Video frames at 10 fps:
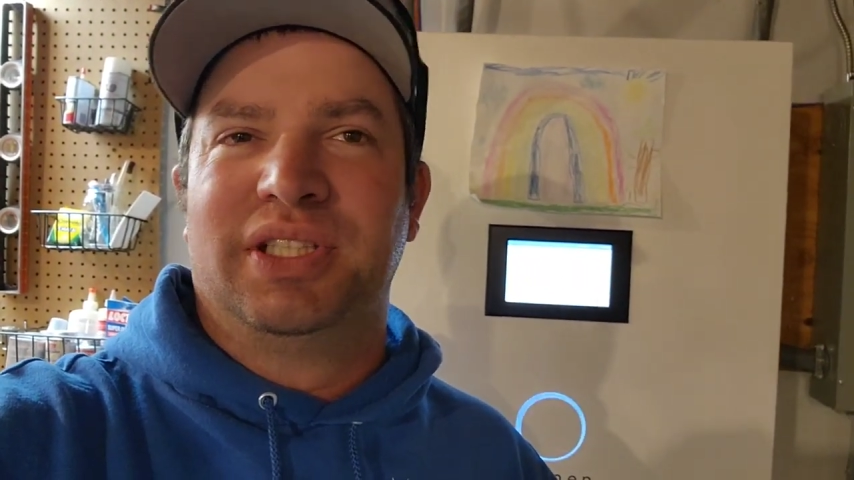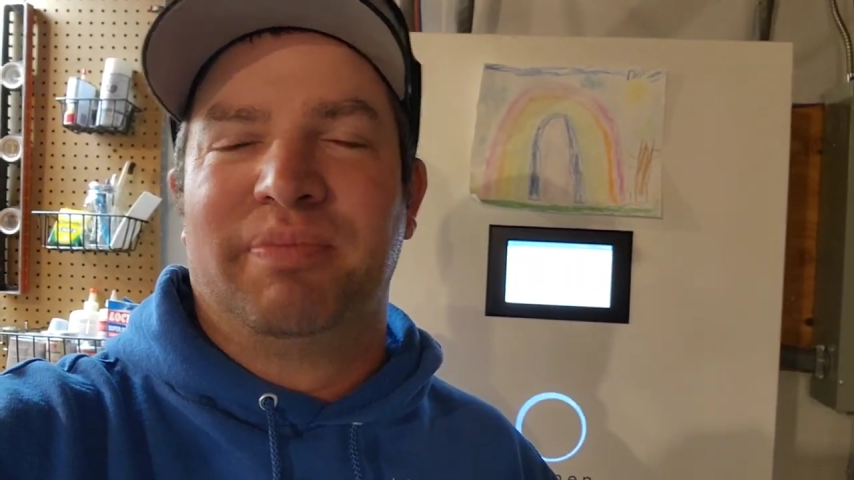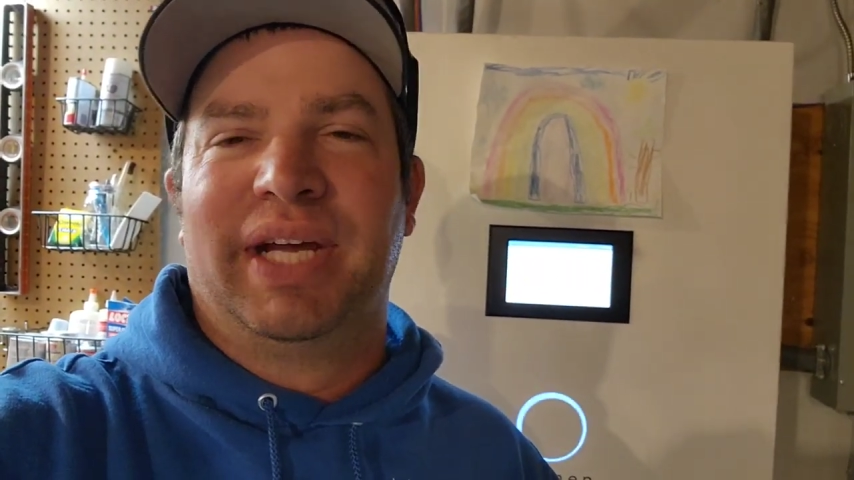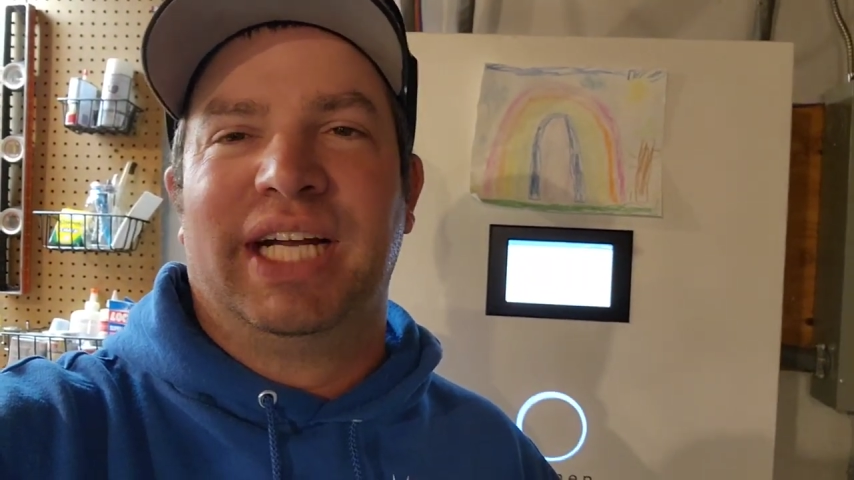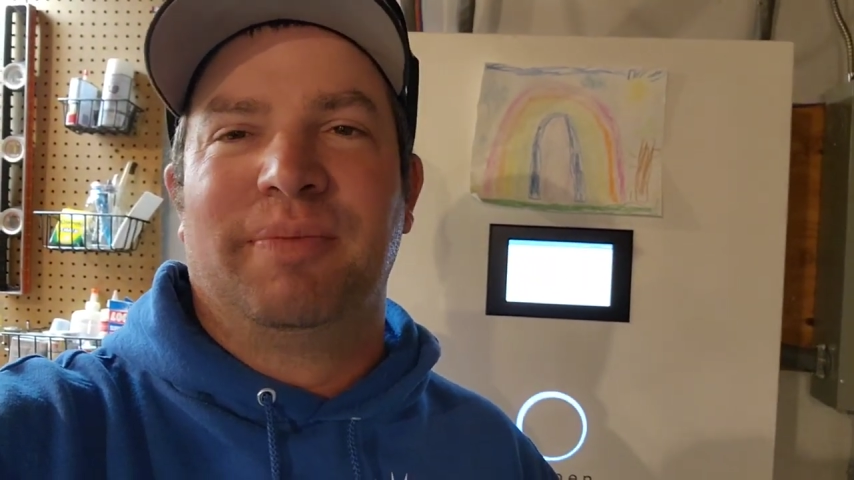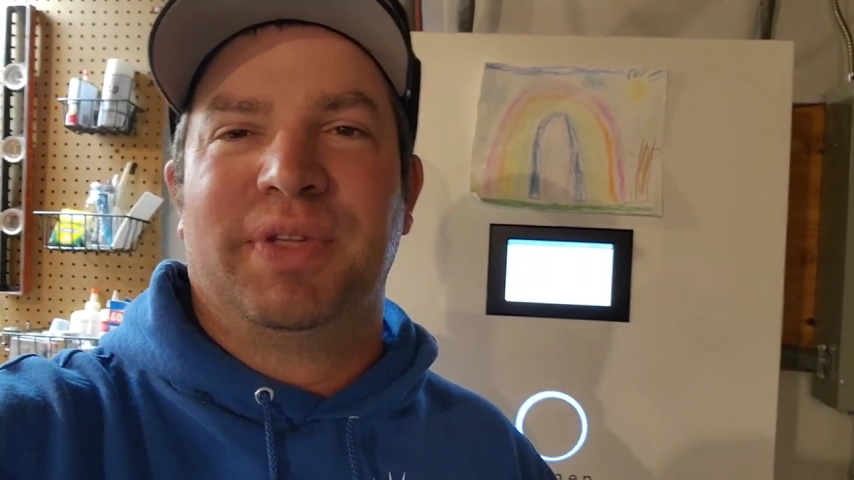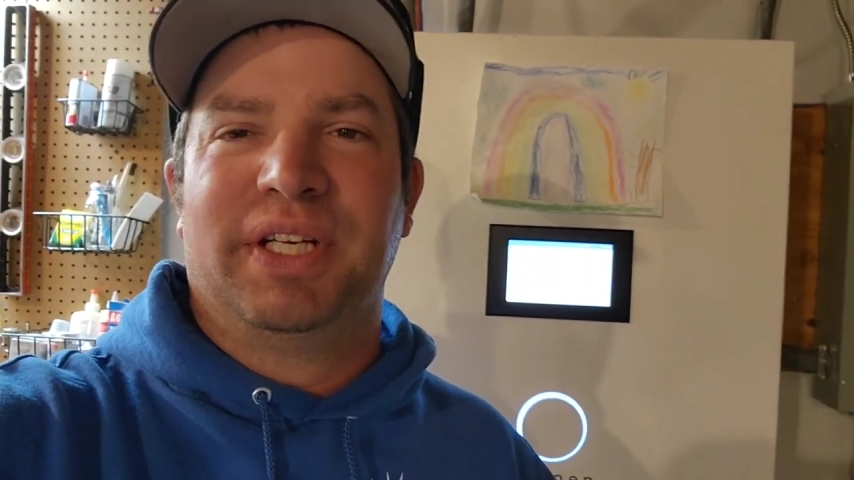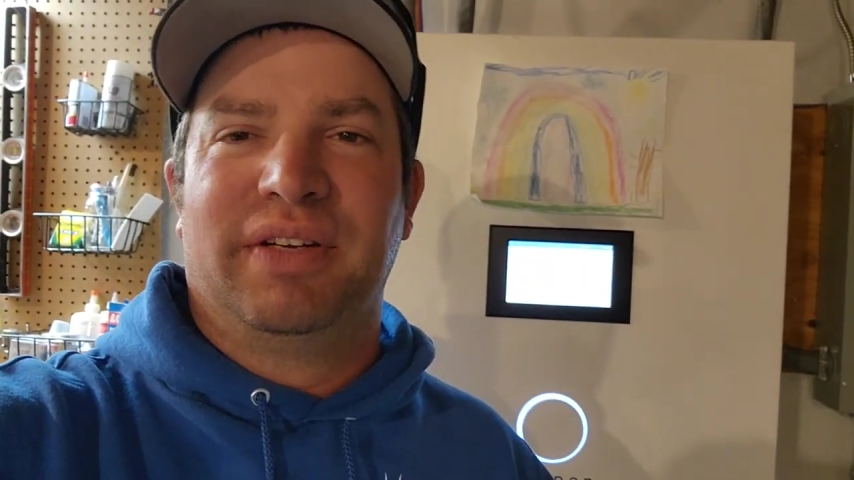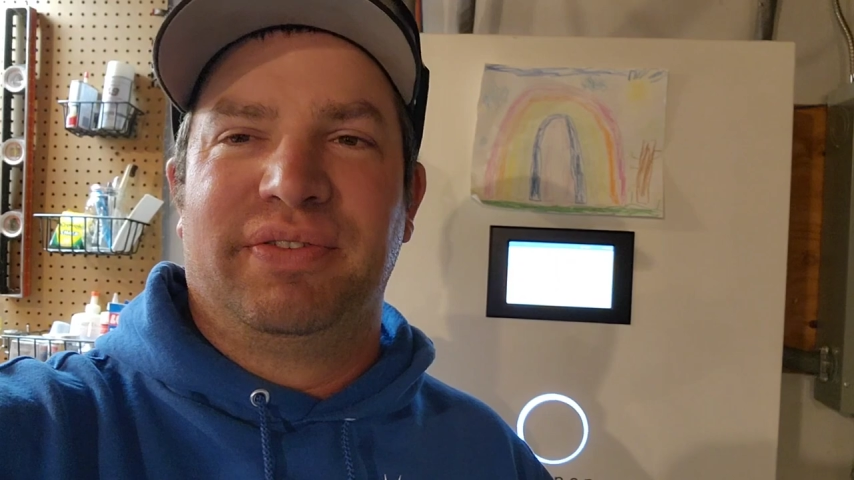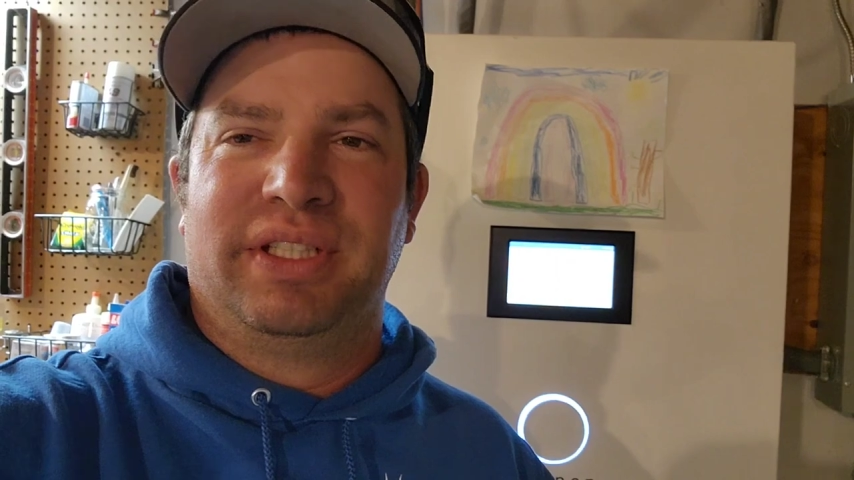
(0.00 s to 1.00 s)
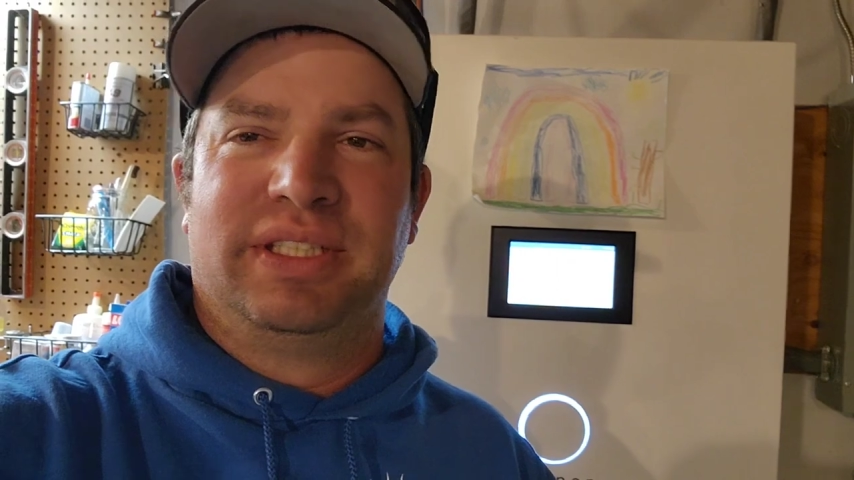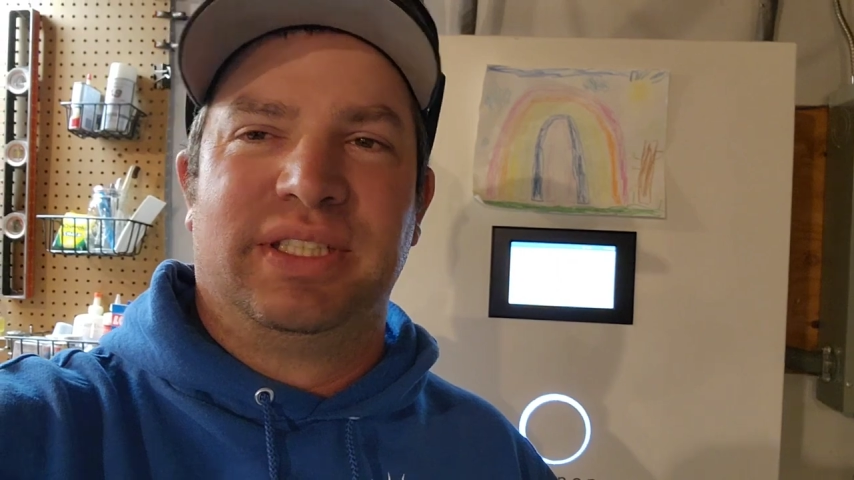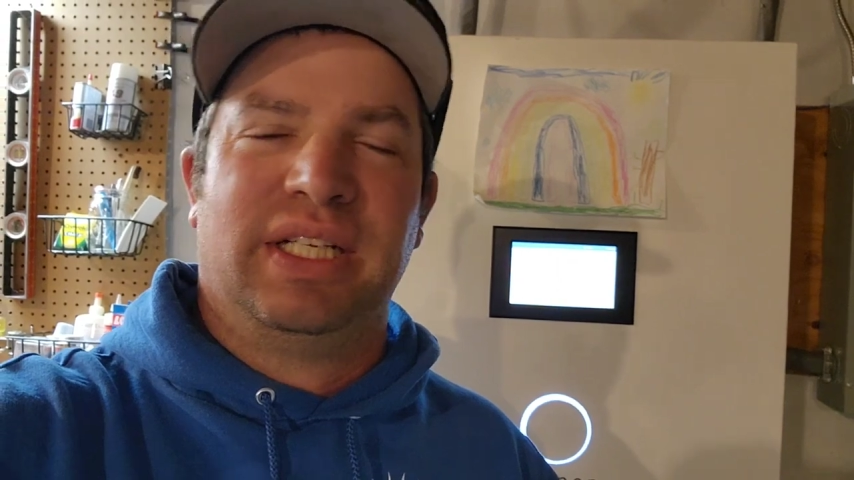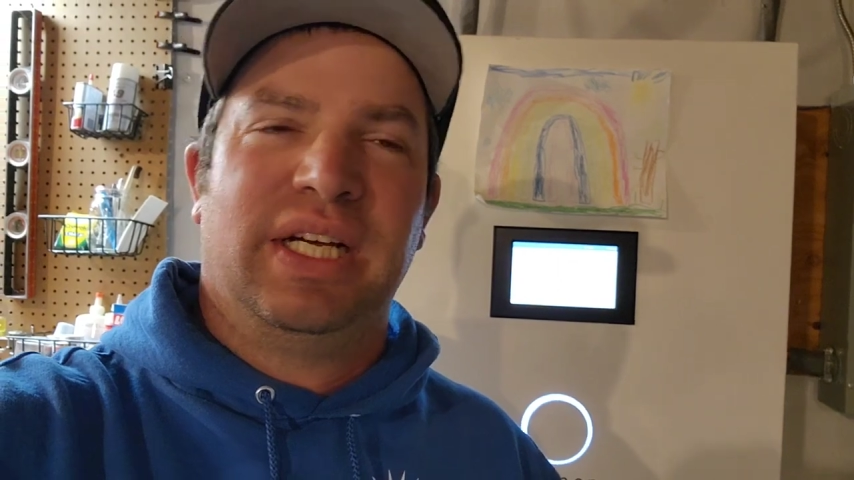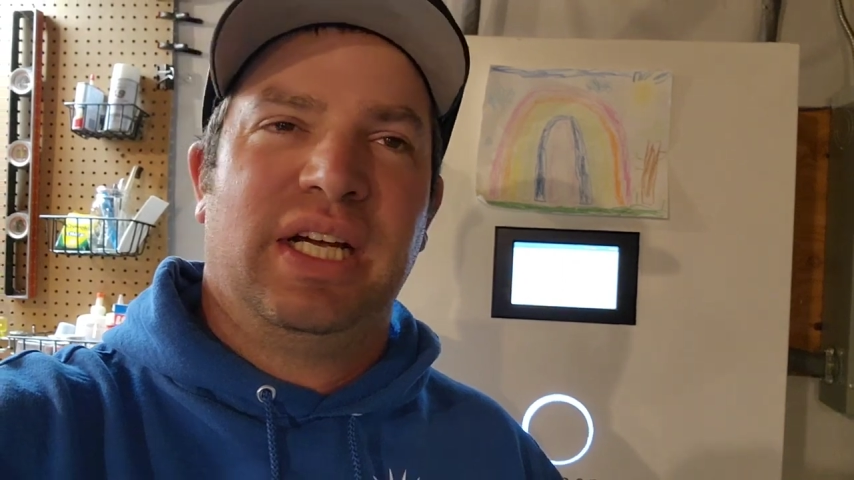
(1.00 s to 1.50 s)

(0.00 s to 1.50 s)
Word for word: to make up the difference.